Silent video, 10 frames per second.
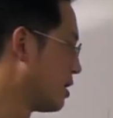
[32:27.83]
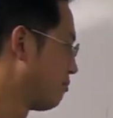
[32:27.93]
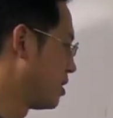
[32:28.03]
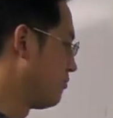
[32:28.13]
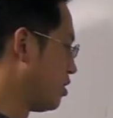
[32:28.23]

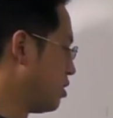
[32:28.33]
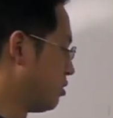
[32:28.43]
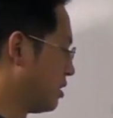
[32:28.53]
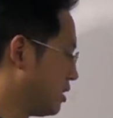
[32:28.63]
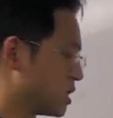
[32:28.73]
But if you do
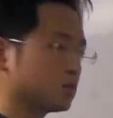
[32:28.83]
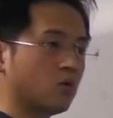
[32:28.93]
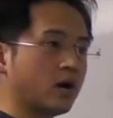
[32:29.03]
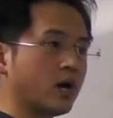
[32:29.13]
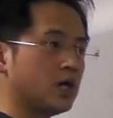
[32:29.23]
it this
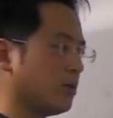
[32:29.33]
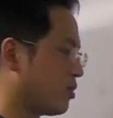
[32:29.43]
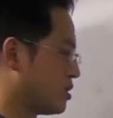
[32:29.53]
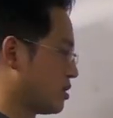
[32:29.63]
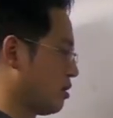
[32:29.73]
way, you
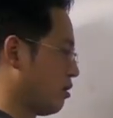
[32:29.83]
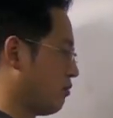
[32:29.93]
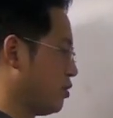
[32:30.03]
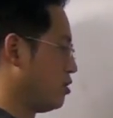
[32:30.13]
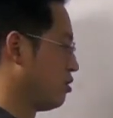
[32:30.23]

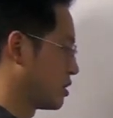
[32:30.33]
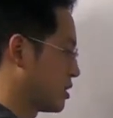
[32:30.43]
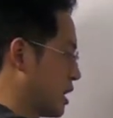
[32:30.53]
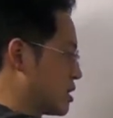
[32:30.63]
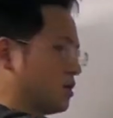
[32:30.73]
do a
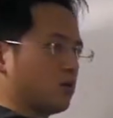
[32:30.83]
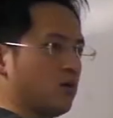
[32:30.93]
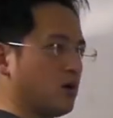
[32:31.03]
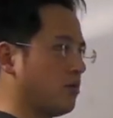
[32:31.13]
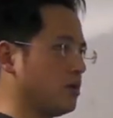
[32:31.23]
section through
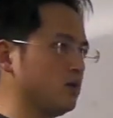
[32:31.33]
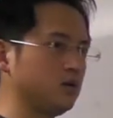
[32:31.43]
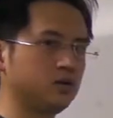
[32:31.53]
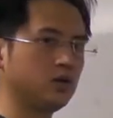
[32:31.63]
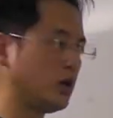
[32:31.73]
here, but
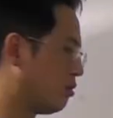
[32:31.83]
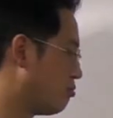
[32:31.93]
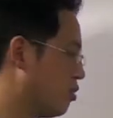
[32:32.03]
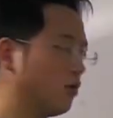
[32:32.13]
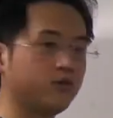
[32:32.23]
you don't
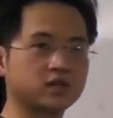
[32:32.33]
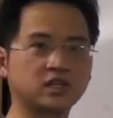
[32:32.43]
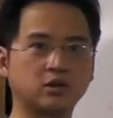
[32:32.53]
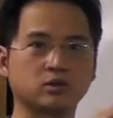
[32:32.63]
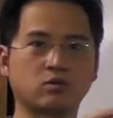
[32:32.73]
move the
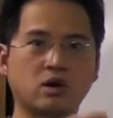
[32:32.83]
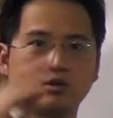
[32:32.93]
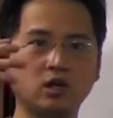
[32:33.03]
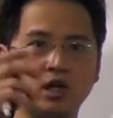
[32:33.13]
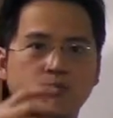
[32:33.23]
cells around,
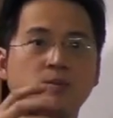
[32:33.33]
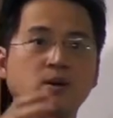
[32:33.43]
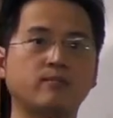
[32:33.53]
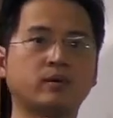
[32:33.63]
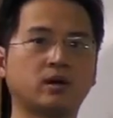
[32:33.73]
you keep them
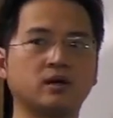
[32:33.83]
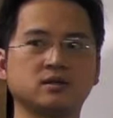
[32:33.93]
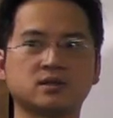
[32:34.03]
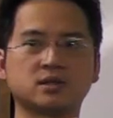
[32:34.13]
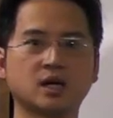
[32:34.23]
in
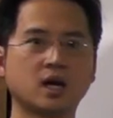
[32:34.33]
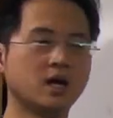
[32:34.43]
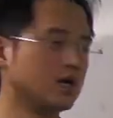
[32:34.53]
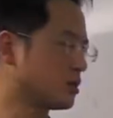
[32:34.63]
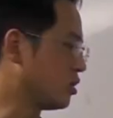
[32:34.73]
place.
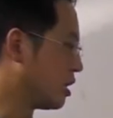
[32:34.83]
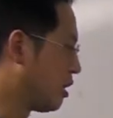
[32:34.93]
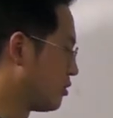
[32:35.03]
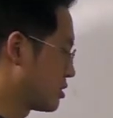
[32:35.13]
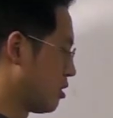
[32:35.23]
So you can
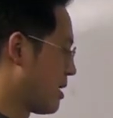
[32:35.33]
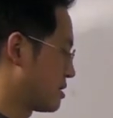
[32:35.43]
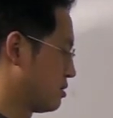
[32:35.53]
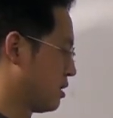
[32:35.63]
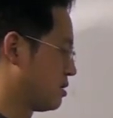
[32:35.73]
always go back
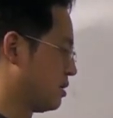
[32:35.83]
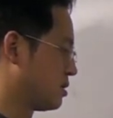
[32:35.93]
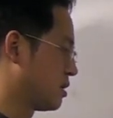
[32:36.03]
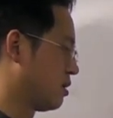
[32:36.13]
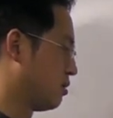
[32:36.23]
to an H&E and
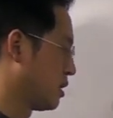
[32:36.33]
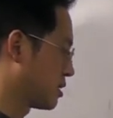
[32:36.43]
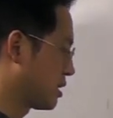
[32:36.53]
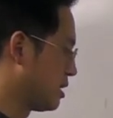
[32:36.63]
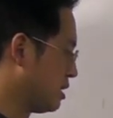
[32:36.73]
say, oh
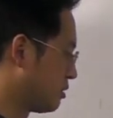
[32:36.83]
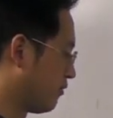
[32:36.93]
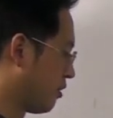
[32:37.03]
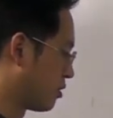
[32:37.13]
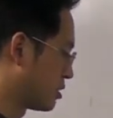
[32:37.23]
yes, I need to
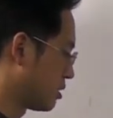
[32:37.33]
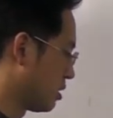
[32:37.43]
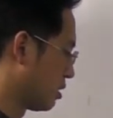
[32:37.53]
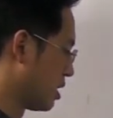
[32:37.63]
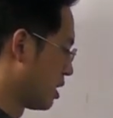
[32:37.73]
focus
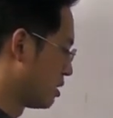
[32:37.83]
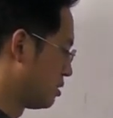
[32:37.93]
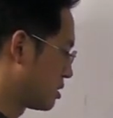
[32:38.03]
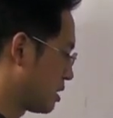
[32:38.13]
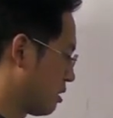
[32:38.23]
on
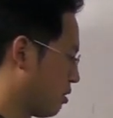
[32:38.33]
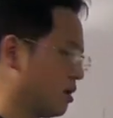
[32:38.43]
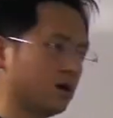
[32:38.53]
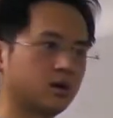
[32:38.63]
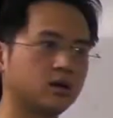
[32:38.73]
this
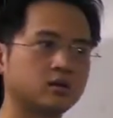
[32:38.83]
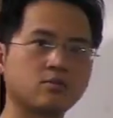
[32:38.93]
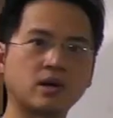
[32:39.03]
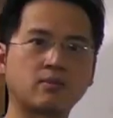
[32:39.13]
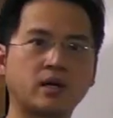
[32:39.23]
area to
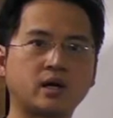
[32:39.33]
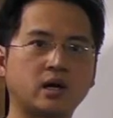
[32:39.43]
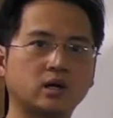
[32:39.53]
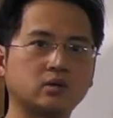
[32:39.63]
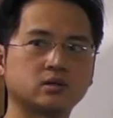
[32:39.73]
make my
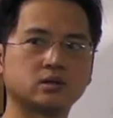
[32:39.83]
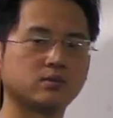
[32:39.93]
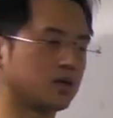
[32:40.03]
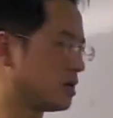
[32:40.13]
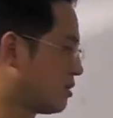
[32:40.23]
diagnosis,
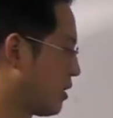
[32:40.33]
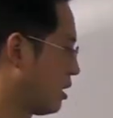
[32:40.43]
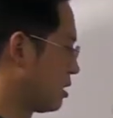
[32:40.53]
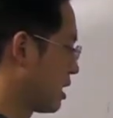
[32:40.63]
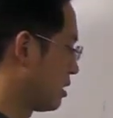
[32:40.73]
because if I
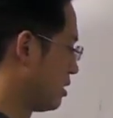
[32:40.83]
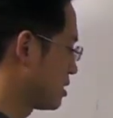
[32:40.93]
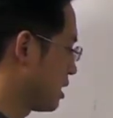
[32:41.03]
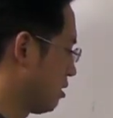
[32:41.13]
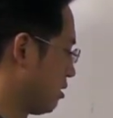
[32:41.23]
look at
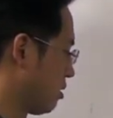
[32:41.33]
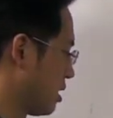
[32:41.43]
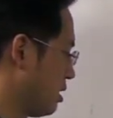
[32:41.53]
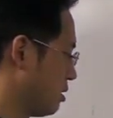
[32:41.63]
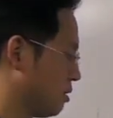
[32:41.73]
this area right
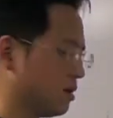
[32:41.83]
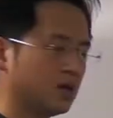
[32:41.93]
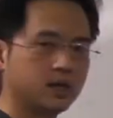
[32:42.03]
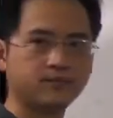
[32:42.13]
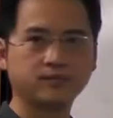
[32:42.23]
here,
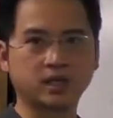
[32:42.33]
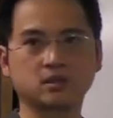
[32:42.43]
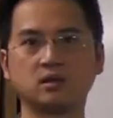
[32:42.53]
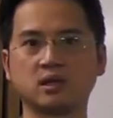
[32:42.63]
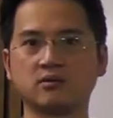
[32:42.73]
that's
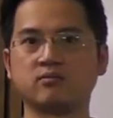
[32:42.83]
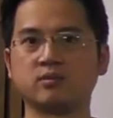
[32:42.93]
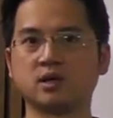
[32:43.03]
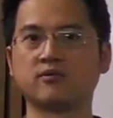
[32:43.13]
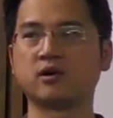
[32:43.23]
going to give
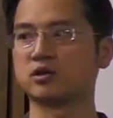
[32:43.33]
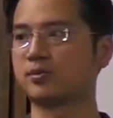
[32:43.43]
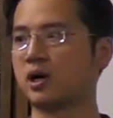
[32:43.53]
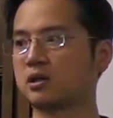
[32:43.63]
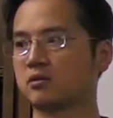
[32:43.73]
me a false
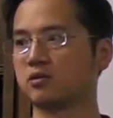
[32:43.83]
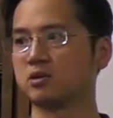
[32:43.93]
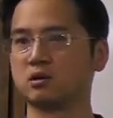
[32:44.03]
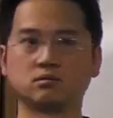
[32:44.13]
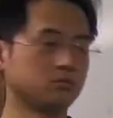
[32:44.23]
positive result.